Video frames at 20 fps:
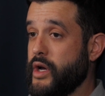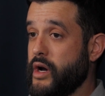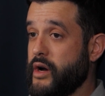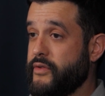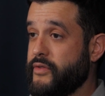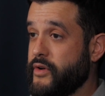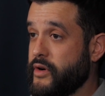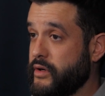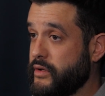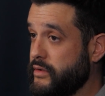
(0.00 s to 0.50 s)

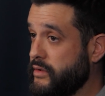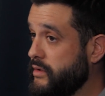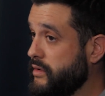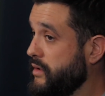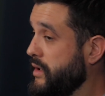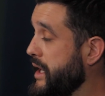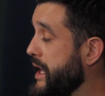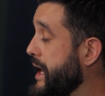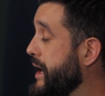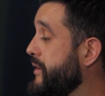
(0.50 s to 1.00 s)
offer
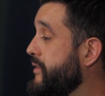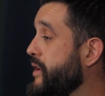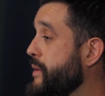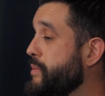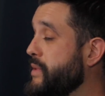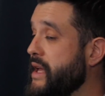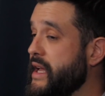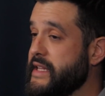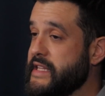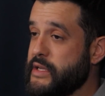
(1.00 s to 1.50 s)
every
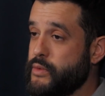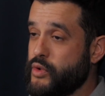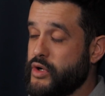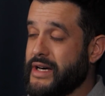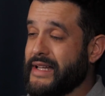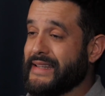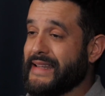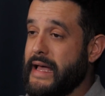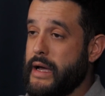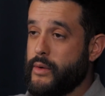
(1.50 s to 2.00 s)
plan that
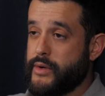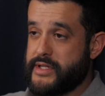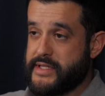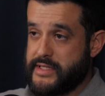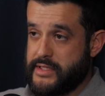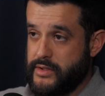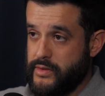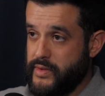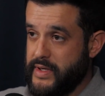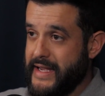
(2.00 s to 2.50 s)
will allow us
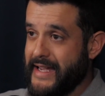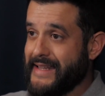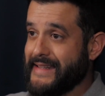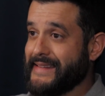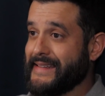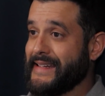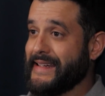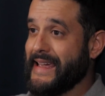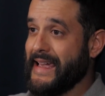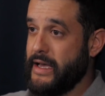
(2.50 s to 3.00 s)
to in
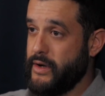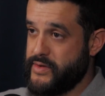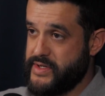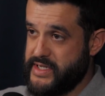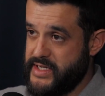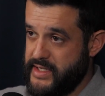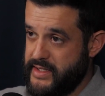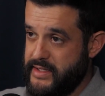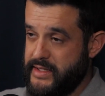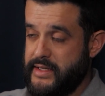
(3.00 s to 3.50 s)
the
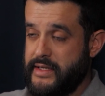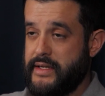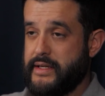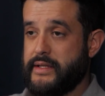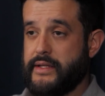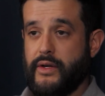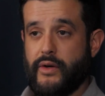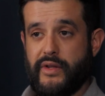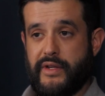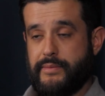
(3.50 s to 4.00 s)
county.
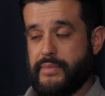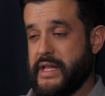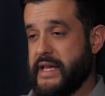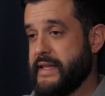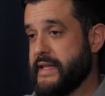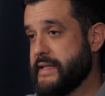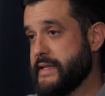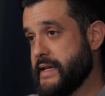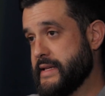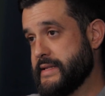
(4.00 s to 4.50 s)
The only
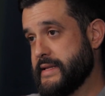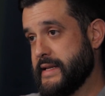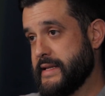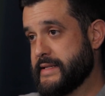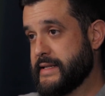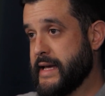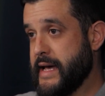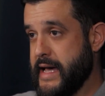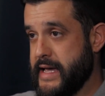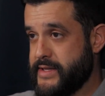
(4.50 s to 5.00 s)
plan that doesn't
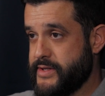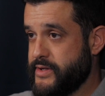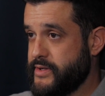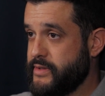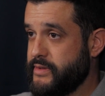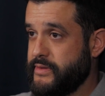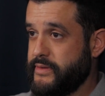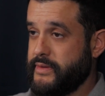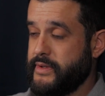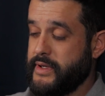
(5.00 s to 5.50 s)
is Kaiser.
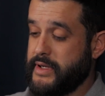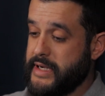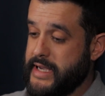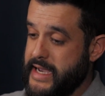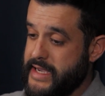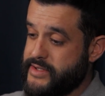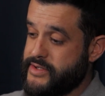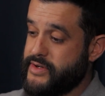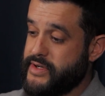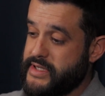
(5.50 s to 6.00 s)

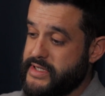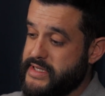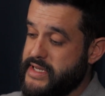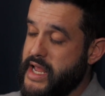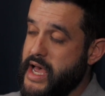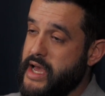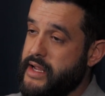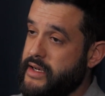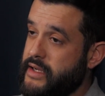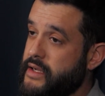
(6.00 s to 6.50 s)
Kaiser does
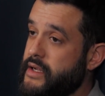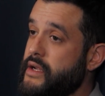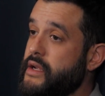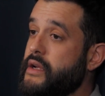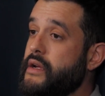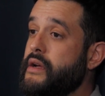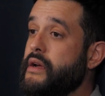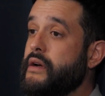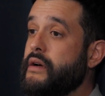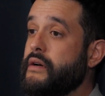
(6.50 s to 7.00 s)
not
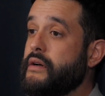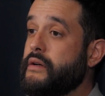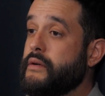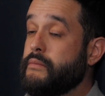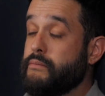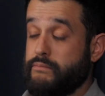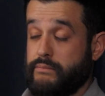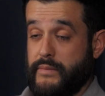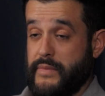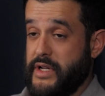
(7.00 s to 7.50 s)

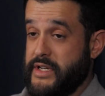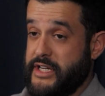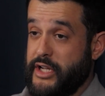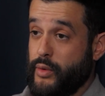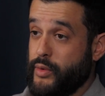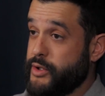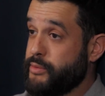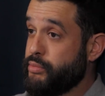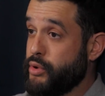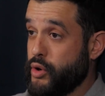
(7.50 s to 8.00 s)
deal
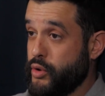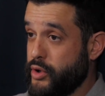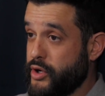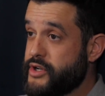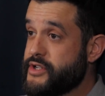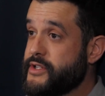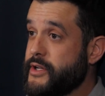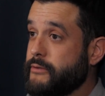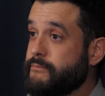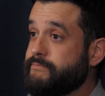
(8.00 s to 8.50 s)
with
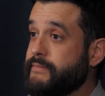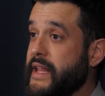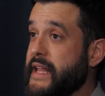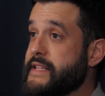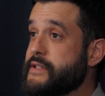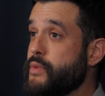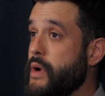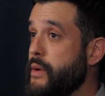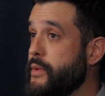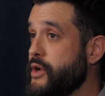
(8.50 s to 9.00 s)
brokers, so
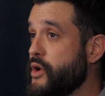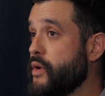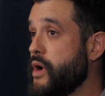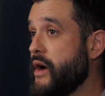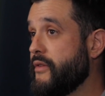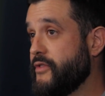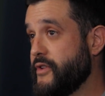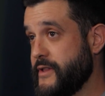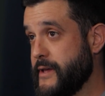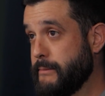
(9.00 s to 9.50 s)
that's why we don't
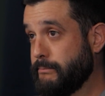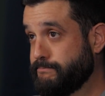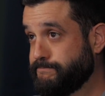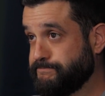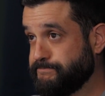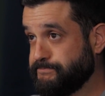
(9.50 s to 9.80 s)
offer that.